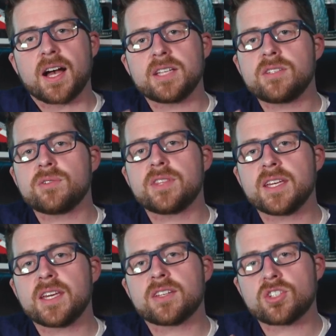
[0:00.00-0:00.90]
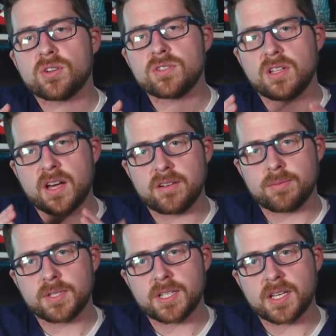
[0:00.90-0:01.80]
I do think it shows a lot
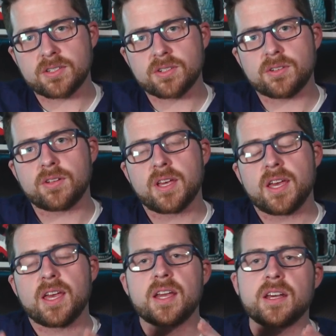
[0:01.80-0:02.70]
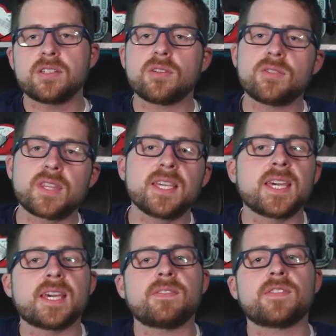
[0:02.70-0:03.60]
of potential. And I do think
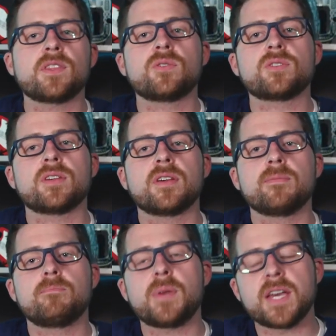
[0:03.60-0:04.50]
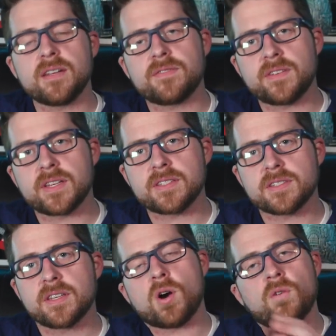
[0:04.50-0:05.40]
if those
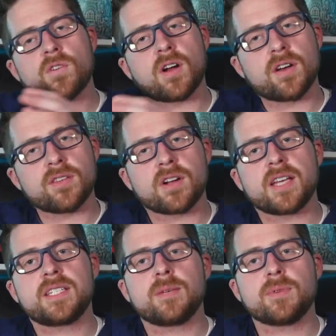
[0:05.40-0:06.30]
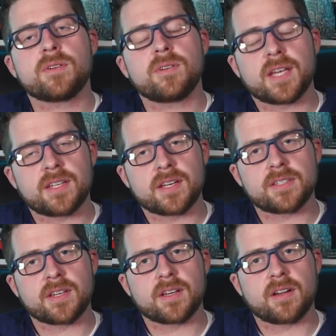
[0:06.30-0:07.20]
benefits over other atypical
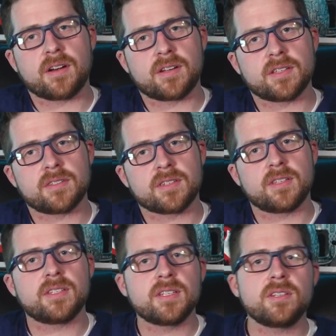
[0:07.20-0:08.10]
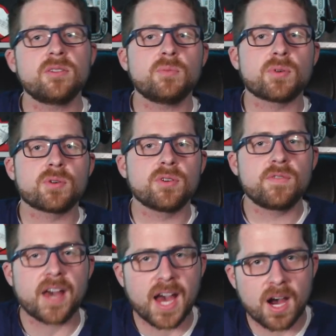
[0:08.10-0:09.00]
antipsychotics continue to
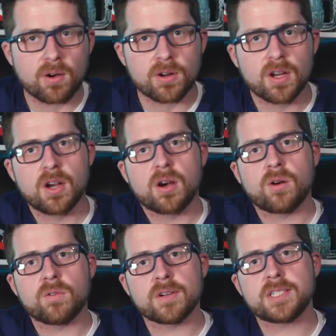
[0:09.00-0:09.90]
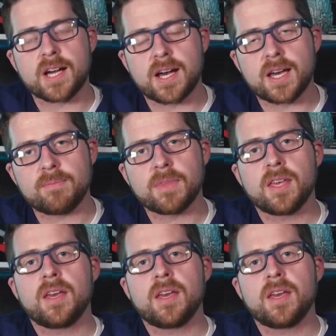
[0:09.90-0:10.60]
prove out over time,